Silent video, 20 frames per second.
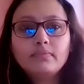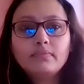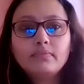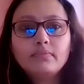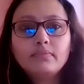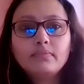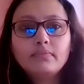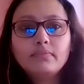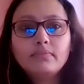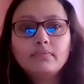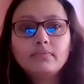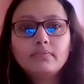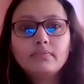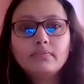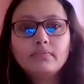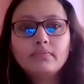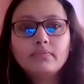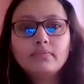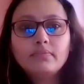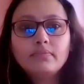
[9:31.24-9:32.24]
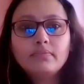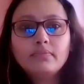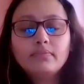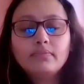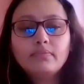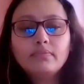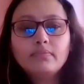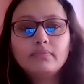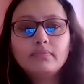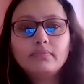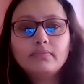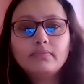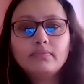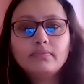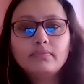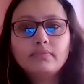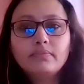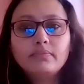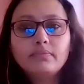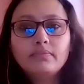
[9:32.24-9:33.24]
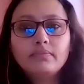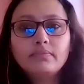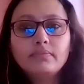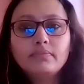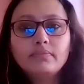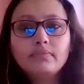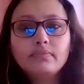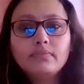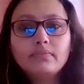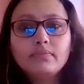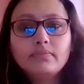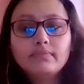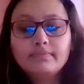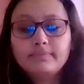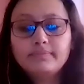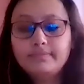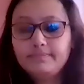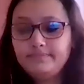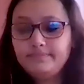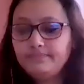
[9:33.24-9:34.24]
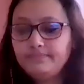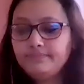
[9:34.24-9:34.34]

(silent)